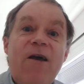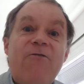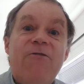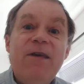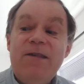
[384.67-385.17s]

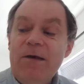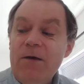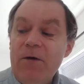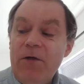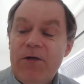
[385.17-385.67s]

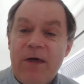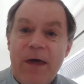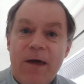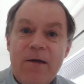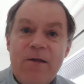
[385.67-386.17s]
physical
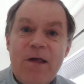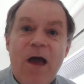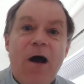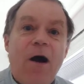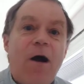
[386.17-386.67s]
things
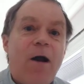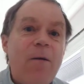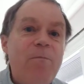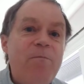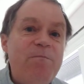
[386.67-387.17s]

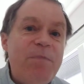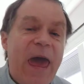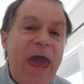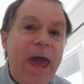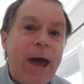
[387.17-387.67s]
are
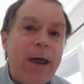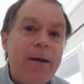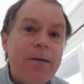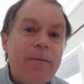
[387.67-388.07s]
bad.